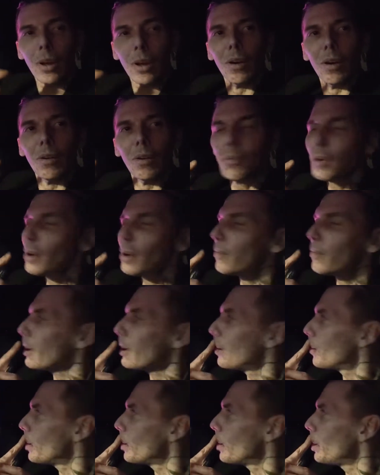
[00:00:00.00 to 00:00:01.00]
Where have I?
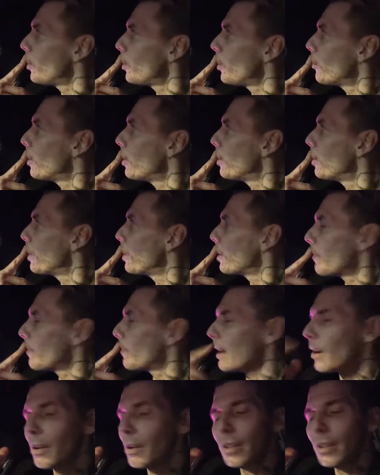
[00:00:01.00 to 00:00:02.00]
You know what? Where have I
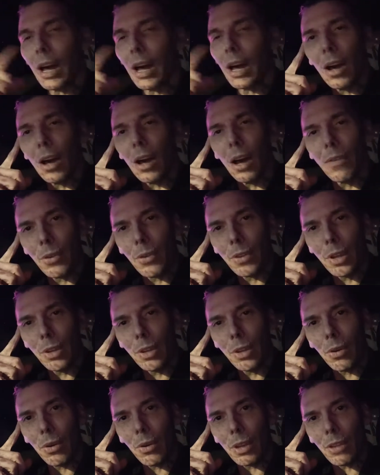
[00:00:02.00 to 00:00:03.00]
heard that? I've heard. You
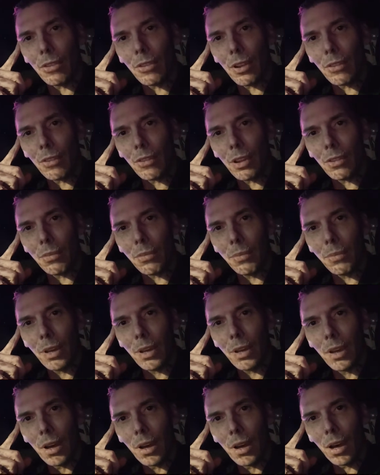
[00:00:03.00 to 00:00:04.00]
know what that sounds like to me?
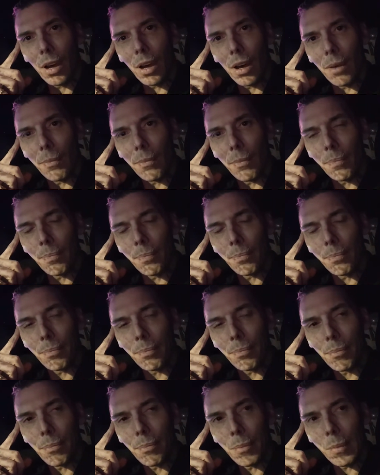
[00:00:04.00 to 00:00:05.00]
Um,
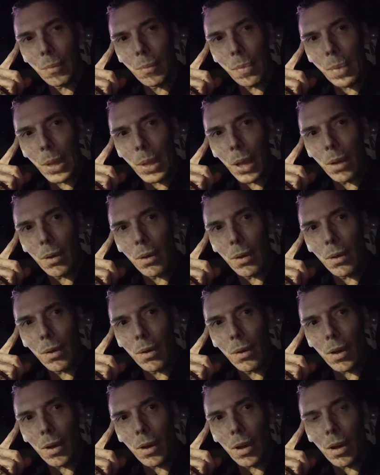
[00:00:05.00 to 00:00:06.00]

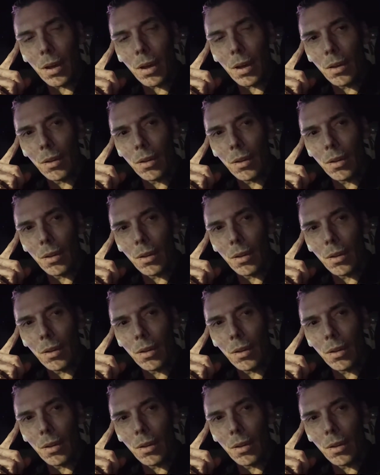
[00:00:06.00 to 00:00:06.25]
uh,